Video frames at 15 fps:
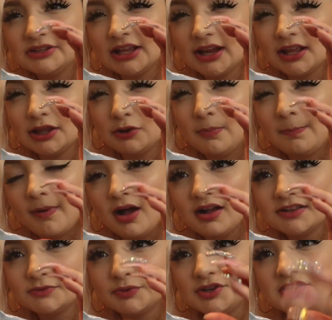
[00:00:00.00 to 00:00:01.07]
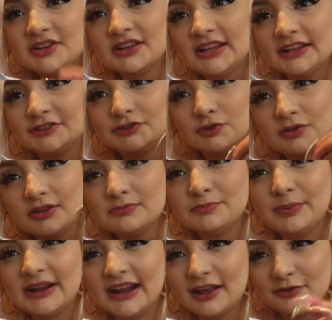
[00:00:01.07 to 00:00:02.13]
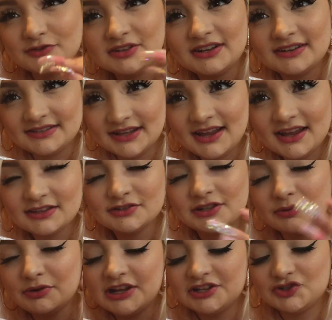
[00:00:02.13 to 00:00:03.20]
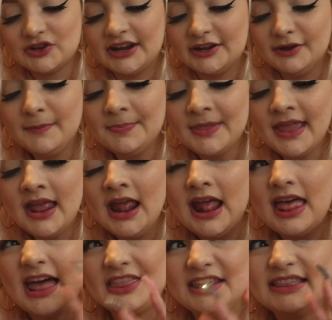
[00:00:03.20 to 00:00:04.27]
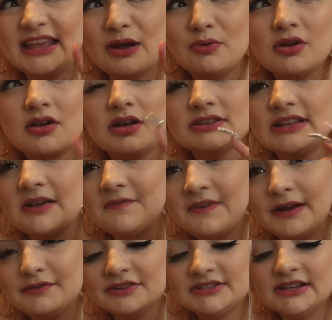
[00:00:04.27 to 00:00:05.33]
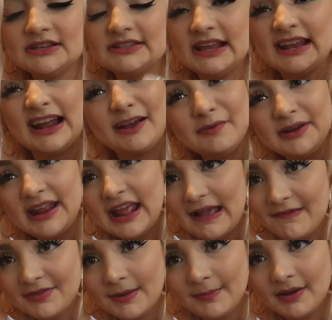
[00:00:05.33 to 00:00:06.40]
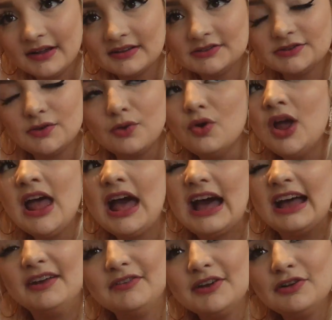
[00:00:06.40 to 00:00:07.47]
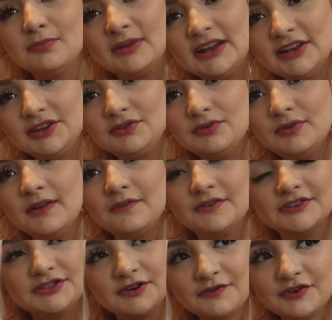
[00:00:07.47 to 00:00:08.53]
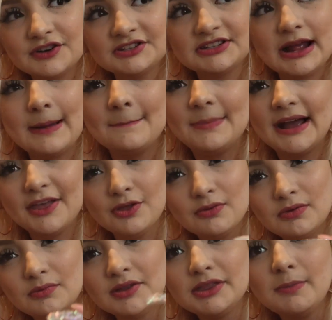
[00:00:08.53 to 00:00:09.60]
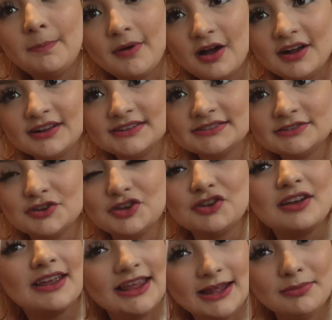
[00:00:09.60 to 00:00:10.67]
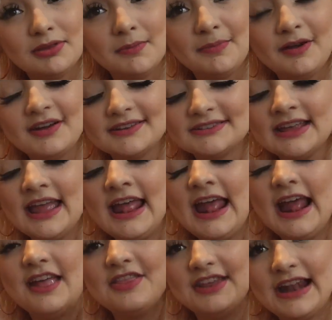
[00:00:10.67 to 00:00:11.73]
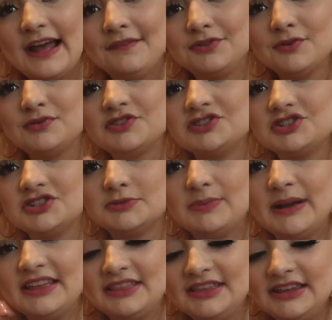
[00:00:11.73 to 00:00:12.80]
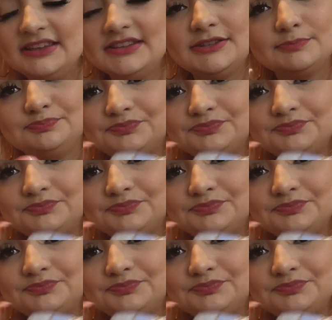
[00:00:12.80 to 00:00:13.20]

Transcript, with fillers: like a little box where you can like store them para que no se second so they won't get dried up i think that one costs like five or six and i already have that box so i recommend you if it's your first time buy the one with the box so you could keep the box and then afterwards just buy these